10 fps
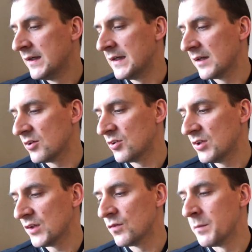He gets a
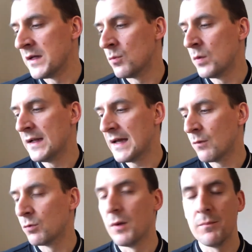6 for me. Willian
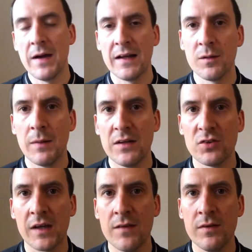was my man of the match.
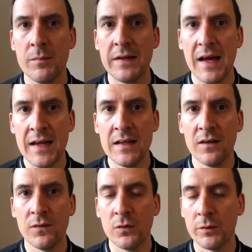I gave him an 8.
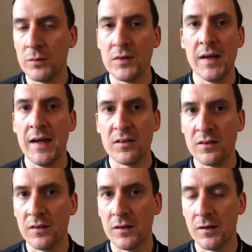I thought he was
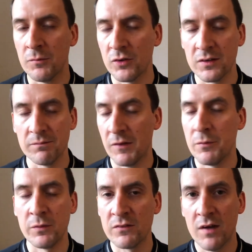excellent.
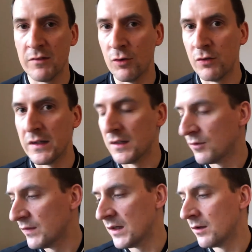We've covered it already in
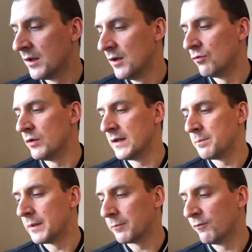this video. Really
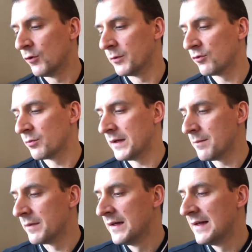big performance from
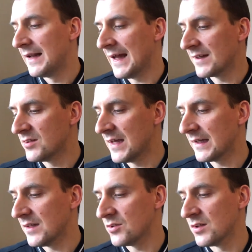him. Lacazette
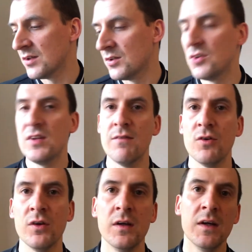gets a 7.